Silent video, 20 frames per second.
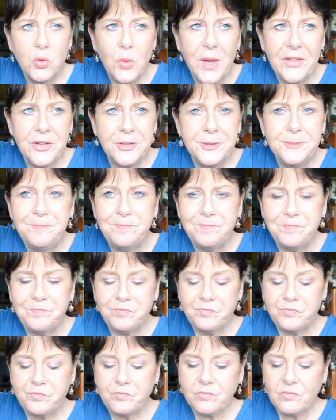weather,
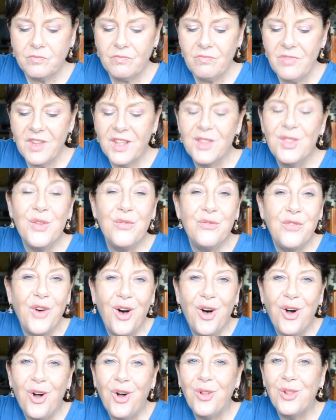in the
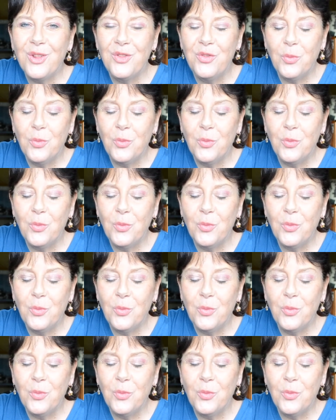fall, in the